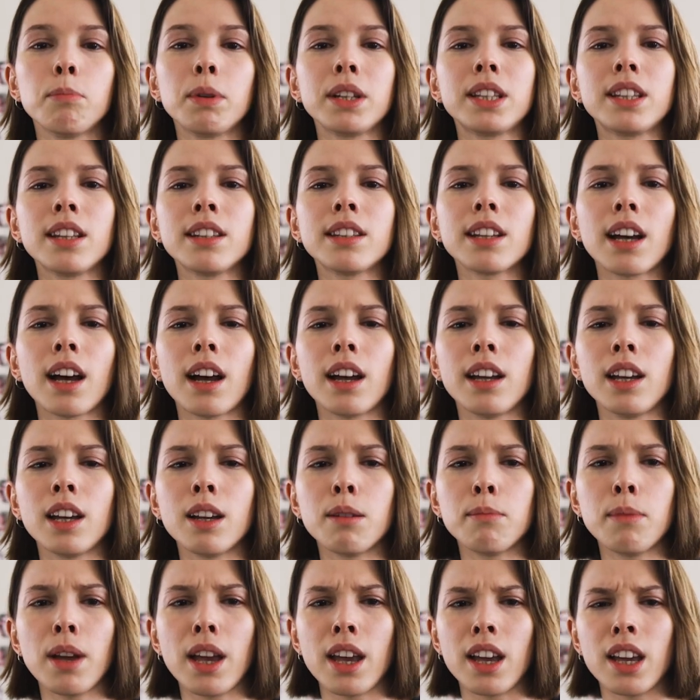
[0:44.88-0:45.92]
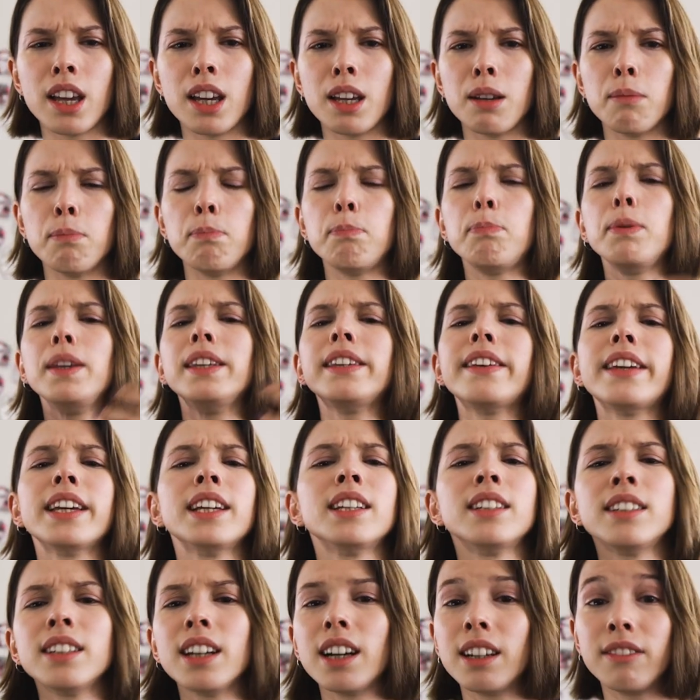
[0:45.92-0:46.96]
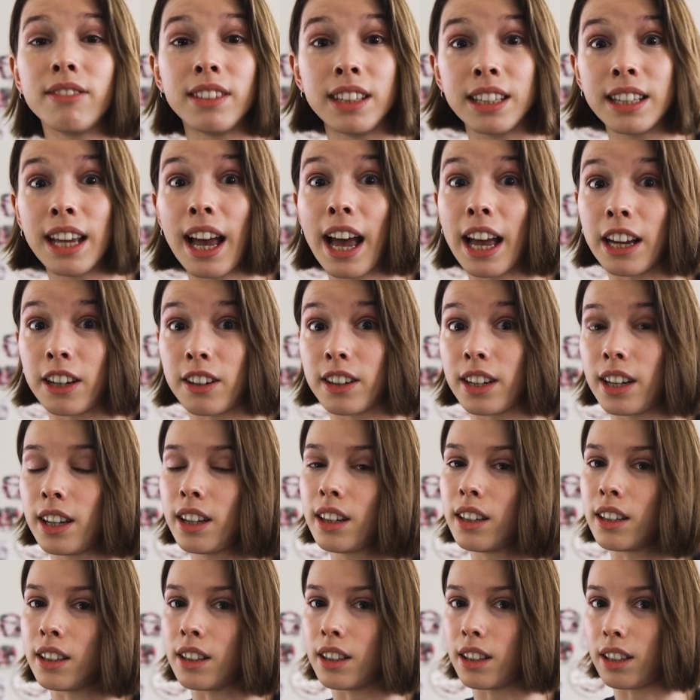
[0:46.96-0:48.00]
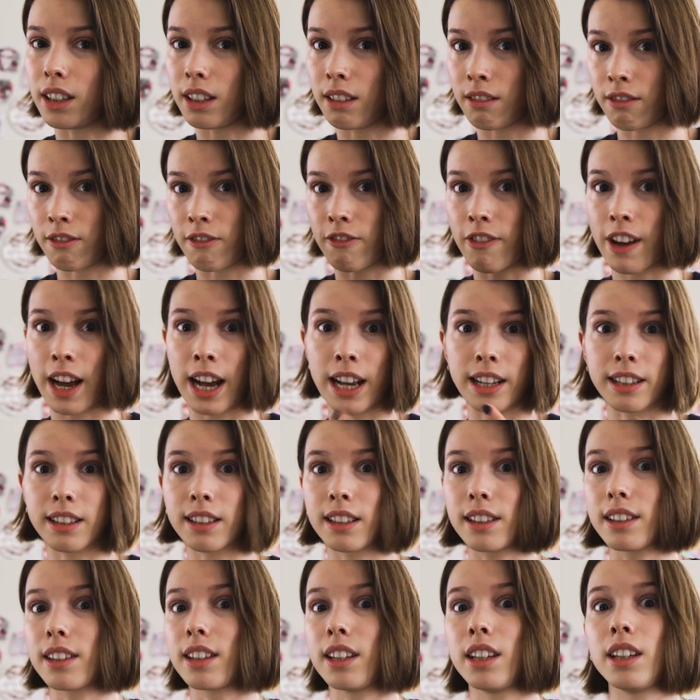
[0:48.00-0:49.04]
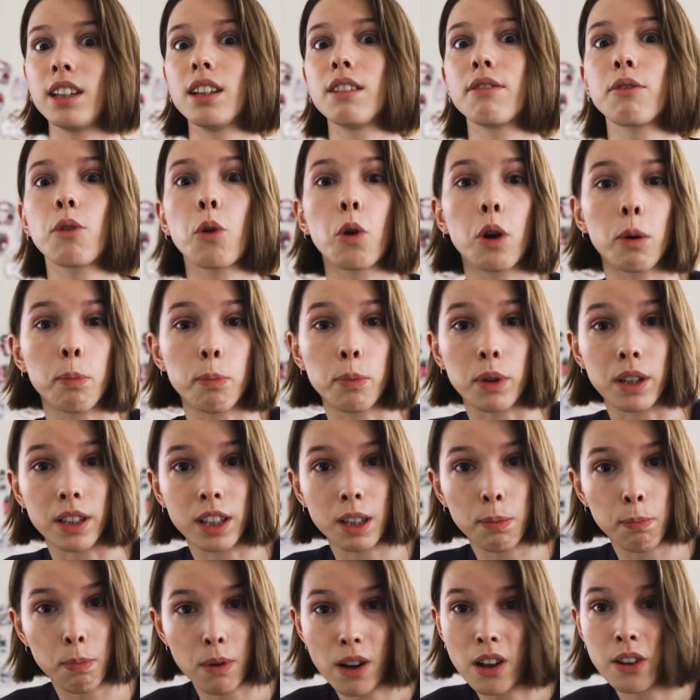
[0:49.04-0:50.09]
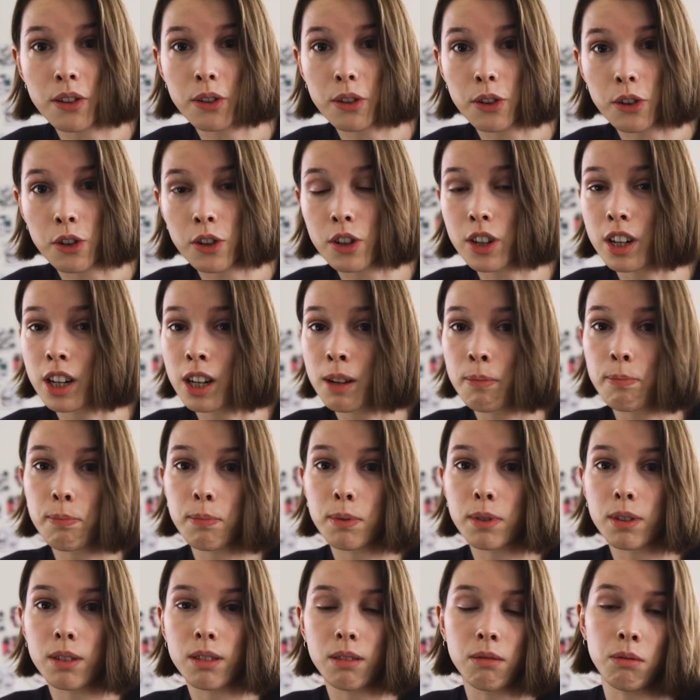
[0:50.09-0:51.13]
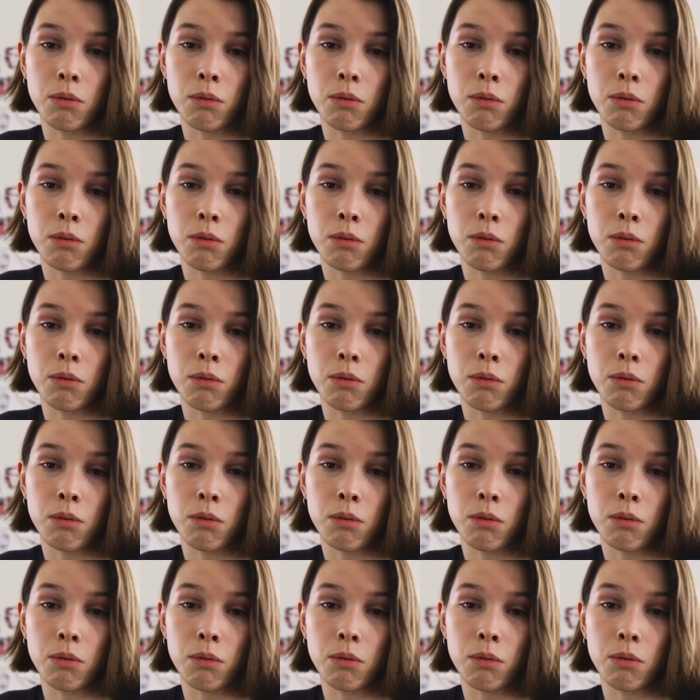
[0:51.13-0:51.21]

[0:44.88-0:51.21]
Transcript: But since I am a beacon of integrity in the vast sea of corporate sponsorships,